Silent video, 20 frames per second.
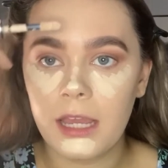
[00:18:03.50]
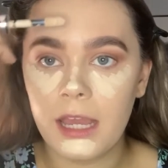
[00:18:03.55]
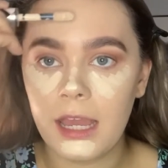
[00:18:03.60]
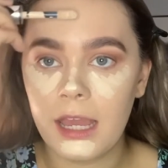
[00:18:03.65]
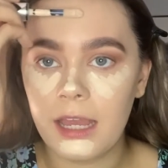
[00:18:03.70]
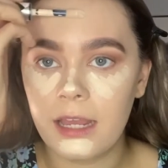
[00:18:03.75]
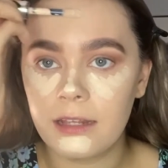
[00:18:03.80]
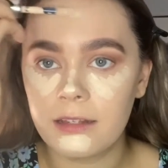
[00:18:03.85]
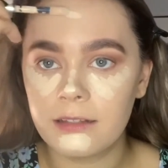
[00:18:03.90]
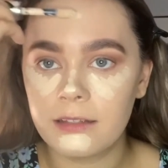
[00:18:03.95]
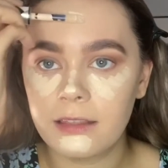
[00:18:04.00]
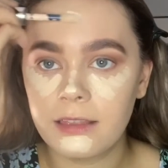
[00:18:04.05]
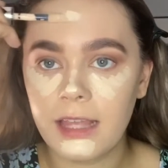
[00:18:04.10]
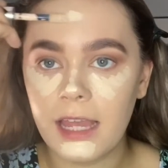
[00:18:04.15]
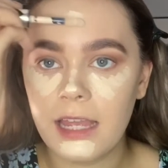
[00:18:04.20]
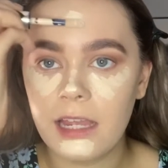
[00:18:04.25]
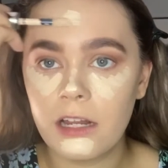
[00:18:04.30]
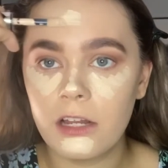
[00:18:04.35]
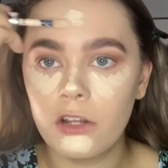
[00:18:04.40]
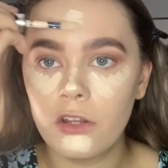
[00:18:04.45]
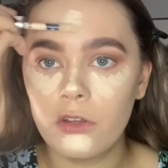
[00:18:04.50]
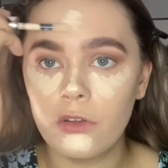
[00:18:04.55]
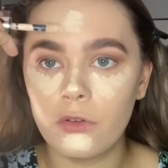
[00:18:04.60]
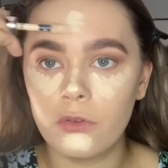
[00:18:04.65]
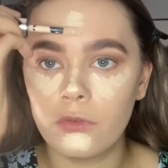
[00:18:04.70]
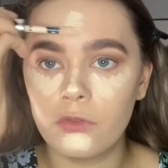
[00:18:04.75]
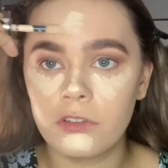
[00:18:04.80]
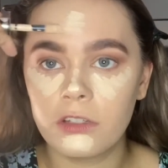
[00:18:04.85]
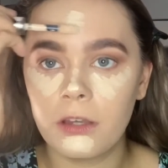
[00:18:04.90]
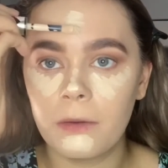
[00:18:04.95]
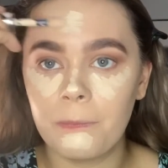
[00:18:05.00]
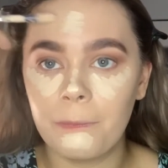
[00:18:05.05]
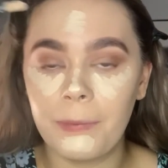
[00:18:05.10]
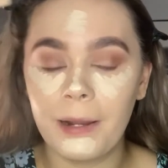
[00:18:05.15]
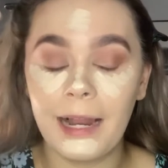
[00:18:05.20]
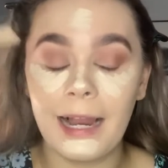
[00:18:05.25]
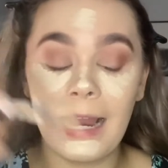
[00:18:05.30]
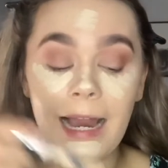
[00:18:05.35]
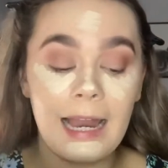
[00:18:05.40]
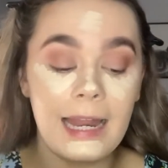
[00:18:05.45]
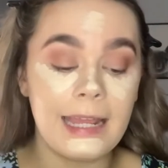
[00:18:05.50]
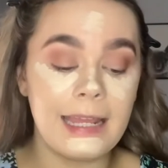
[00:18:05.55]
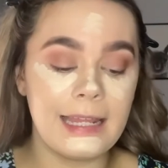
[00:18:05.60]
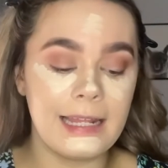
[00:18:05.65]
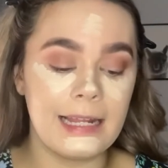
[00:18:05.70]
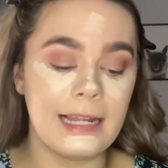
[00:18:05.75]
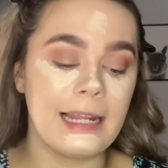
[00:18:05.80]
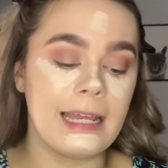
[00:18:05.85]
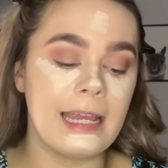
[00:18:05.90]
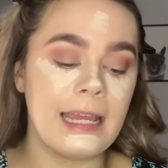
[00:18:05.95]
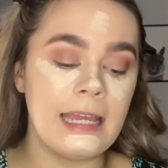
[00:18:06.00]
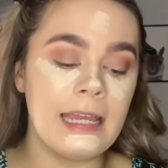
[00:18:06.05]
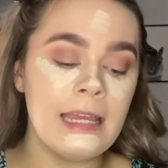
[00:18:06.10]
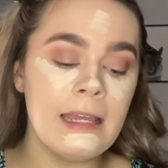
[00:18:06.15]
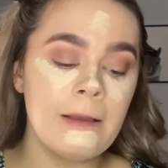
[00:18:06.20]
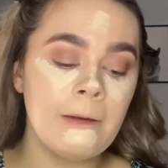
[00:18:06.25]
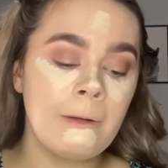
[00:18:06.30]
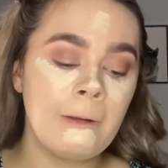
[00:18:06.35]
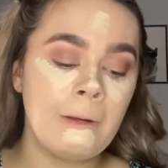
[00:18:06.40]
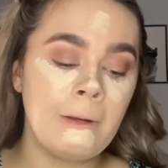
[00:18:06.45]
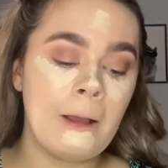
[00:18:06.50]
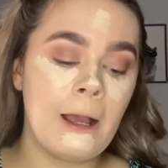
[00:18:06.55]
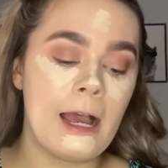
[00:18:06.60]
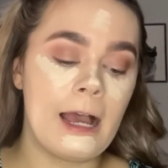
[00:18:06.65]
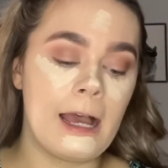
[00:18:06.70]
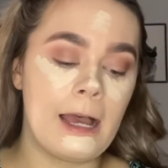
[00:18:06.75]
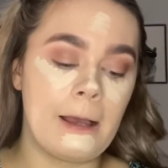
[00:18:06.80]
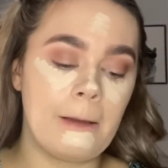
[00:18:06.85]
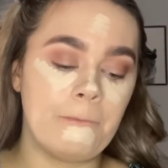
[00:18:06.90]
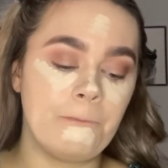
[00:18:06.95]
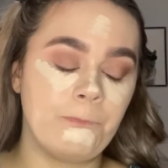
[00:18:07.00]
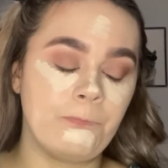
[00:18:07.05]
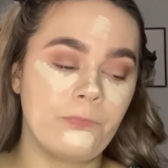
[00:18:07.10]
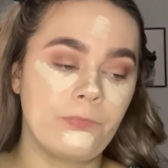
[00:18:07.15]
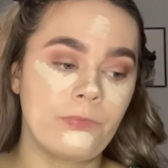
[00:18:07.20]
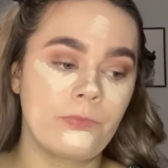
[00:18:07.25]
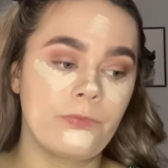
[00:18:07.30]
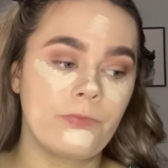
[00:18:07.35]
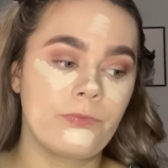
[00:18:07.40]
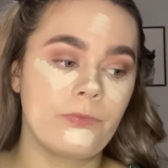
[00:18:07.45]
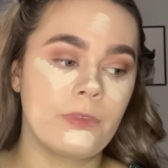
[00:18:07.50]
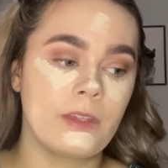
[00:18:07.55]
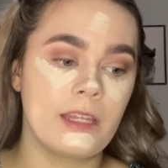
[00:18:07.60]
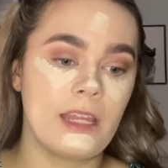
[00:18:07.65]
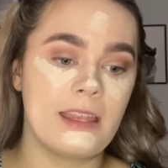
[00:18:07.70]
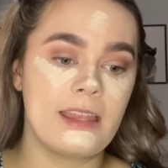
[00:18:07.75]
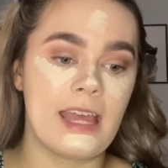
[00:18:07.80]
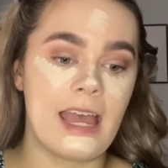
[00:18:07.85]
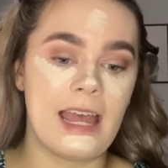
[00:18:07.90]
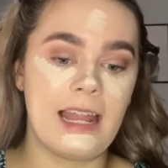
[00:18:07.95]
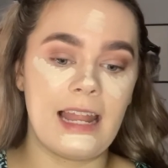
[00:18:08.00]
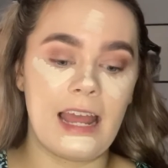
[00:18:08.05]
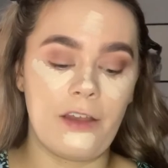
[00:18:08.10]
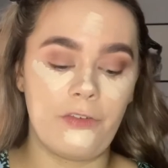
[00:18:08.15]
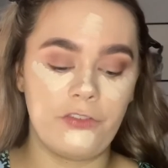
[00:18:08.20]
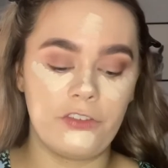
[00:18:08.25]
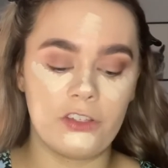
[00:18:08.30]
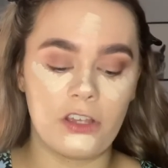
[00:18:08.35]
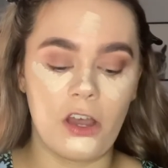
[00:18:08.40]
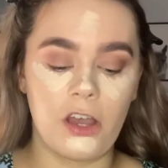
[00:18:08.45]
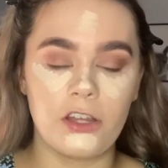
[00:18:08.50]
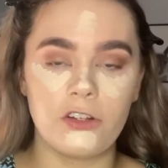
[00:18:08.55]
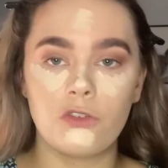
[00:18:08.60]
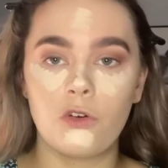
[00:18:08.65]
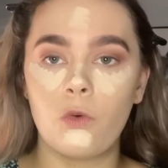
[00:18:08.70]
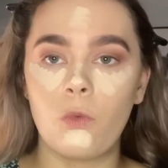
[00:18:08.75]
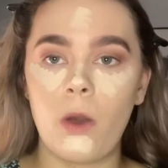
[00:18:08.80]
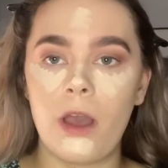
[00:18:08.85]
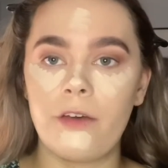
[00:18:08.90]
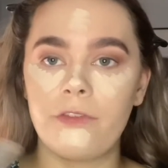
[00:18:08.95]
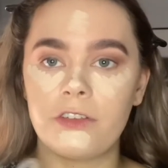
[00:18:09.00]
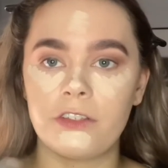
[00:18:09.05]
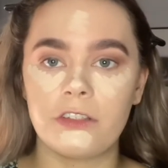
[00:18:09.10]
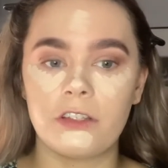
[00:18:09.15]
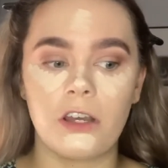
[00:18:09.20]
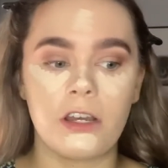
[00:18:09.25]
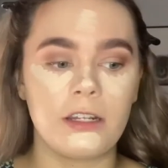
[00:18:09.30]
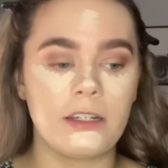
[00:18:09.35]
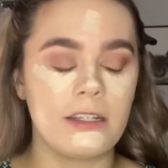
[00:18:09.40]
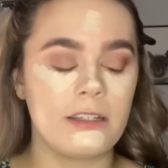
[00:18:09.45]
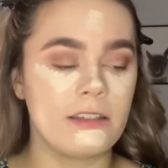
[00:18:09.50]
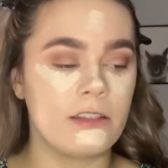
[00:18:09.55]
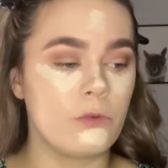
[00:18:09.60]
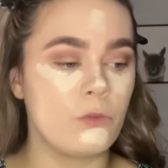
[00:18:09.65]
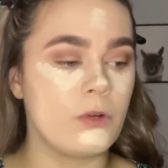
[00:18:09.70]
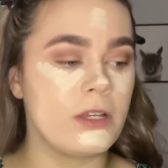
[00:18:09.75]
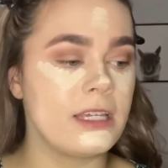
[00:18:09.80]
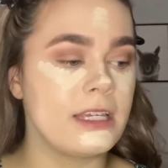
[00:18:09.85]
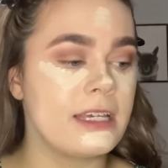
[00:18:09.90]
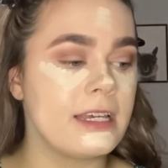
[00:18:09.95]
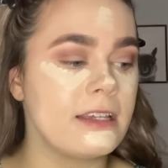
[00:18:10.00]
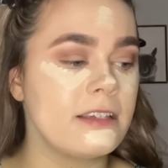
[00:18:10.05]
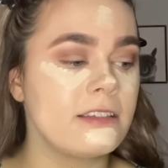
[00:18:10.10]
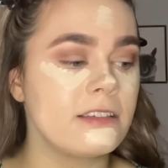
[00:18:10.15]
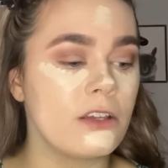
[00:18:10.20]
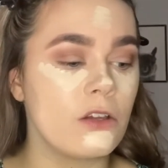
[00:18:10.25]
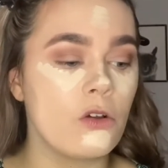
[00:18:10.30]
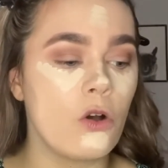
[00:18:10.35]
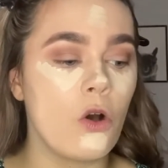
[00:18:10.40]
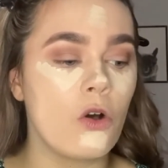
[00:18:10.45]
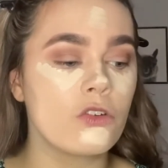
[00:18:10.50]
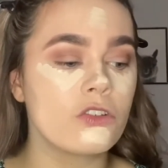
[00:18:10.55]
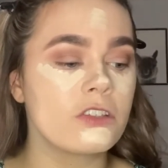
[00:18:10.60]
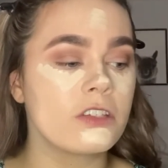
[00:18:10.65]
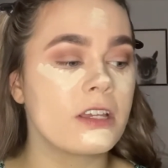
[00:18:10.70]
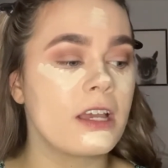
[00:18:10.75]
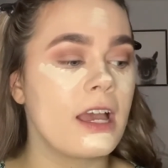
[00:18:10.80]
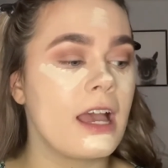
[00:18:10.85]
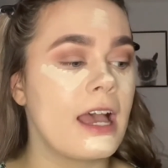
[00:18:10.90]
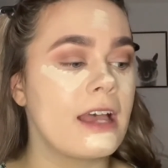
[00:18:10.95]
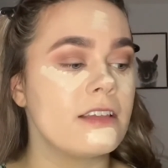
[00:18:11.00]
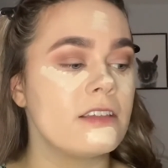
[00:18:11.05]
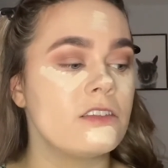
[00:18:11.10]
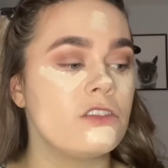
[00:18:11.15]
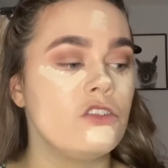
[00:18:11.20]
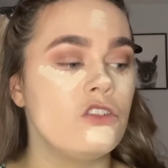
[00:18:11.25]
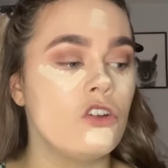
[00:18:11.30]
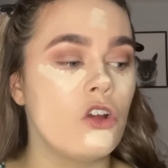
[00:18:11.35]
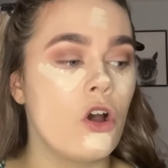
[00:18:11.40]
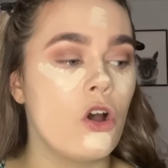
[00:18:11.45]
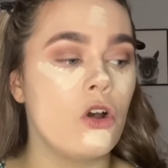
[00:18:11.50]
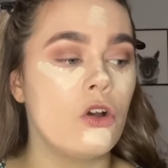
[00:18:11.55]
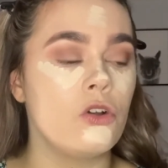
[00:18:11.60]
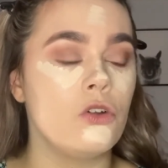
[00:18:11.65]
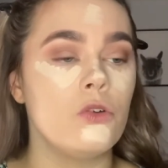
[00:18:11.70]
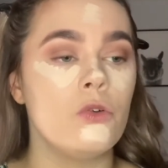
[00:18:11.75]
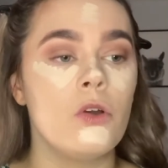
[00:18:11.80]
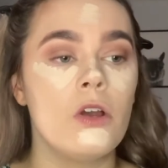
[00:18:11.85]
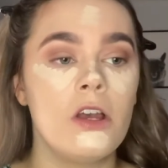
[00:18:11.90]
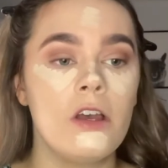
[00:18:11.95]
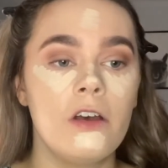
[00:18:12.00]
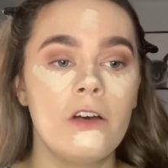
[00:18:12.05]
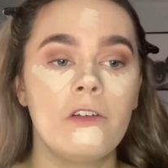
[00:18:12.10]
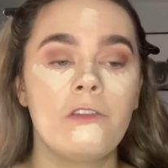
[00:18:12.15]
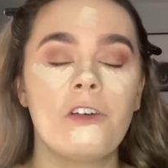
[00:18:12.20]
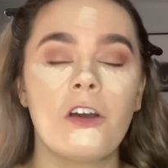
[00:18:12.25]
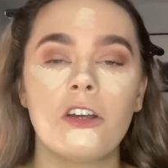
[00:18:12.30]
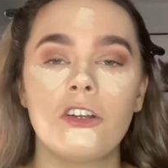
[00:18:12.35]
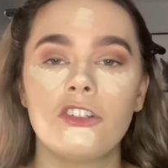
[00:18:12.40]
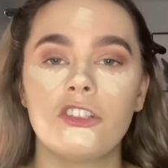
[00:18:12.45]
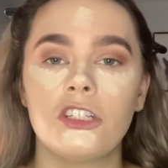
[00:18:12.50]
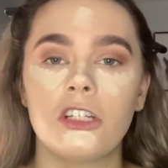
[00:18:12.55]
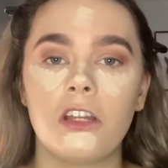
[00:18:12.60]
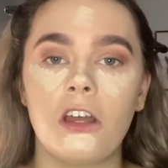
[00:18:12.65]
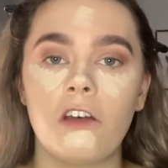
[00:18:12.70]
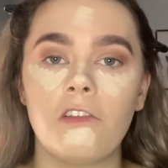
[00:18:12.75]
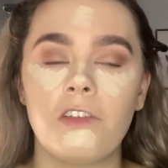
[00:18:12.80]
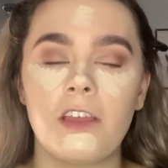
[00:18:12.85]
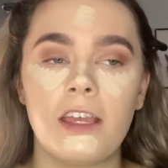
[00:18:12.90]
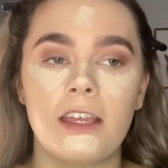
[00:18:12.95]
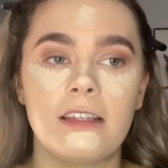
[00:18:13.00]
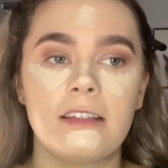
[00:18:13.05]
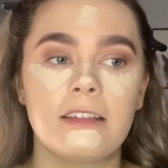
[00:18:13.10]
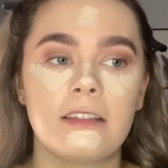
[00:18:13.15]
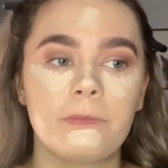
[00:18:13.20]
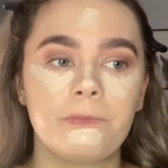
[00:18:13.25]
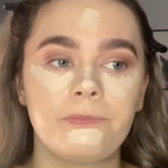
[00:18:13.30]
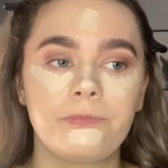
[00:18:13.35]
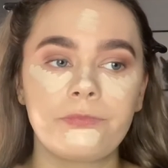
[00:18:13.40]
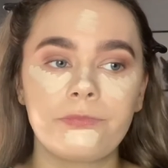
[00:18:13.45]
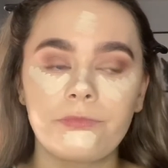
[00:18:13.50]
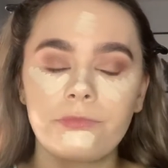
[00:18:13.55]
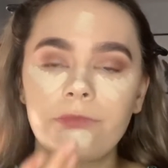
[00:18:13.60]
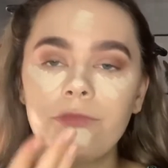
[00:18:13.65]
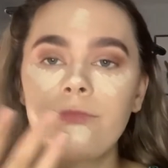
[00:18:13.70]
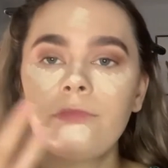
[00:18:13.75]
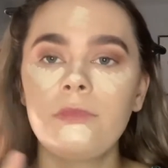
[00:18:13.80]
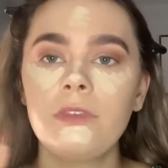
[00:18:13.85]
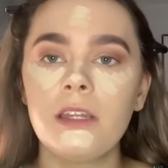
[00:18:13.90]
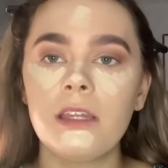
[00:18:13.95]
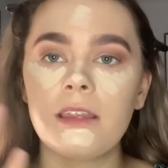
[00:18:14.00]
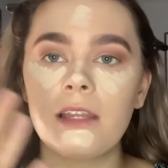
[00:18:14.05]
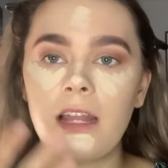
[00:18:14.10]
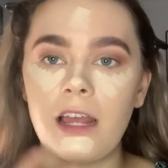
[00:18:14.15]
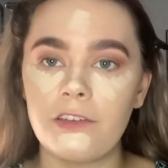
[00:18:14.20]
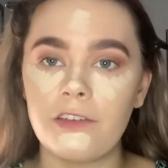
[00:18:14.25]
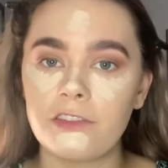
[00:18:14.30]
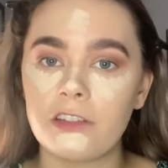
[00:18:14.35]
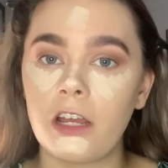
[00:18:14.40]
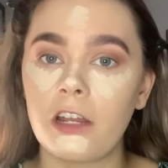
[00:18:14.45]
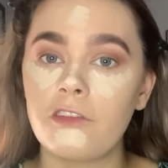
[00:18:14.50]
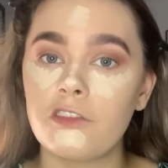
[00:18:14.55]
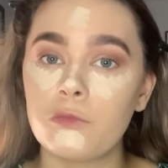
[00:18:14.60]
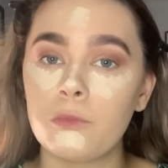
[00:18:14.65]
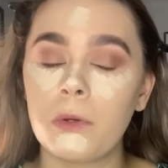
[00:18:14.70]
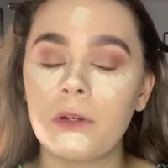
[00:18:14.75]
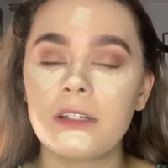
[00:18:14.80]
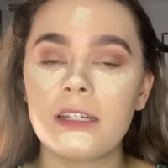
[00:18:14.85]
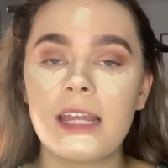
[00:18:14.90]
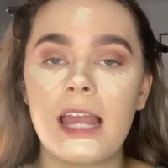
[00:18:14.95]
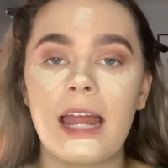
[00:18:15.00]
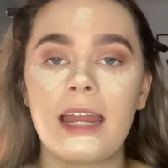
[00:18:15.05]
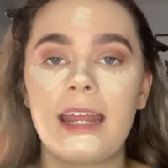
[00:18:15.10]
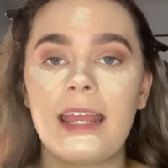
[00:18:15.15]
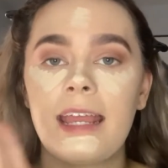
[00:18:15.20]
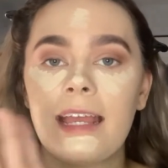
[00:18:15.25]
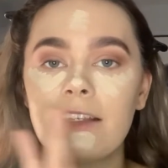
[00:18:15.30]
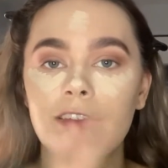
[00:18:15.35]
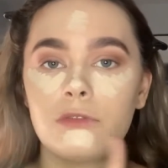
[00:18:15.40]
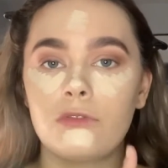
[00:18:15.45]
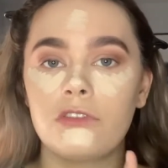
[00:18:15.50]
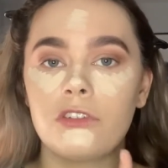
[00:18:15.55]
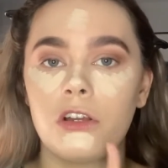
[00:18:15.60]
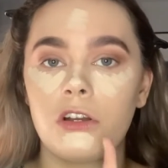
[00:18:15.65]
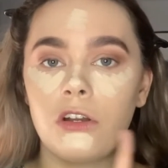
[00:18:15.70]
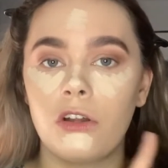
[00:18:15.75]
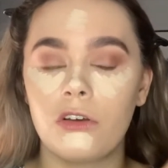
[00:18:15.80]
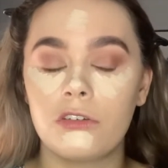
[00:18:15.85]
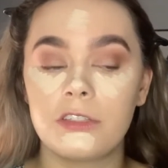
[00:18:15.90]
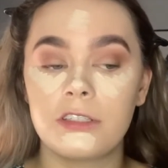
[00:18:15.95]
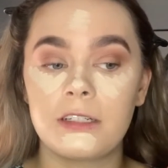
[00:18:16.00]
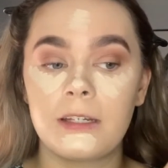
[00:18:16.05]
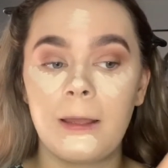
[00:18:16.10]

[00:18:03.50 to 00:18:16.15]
is they lose completely their left side, or whatever side is the weakest. So Oscar has no function of the left side of his body, and he has also lost